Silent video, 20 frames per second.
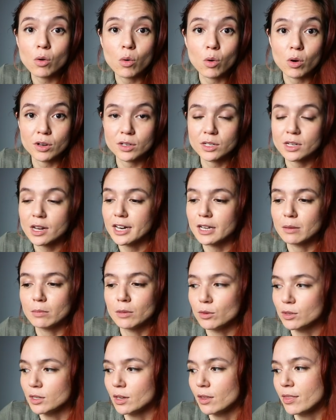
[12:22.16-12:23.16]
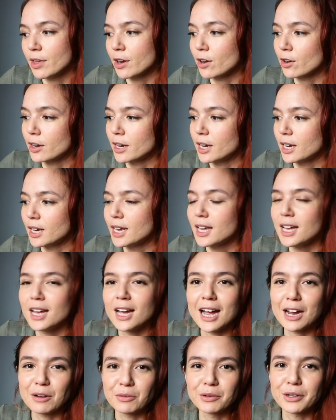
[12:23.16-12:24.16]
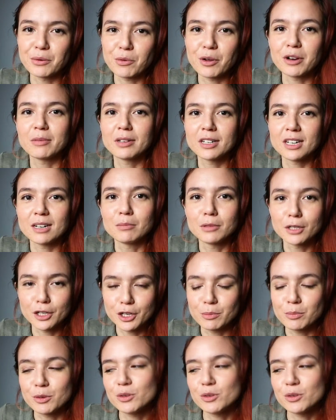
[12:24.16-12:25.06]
or studying music theory. I really want to become a good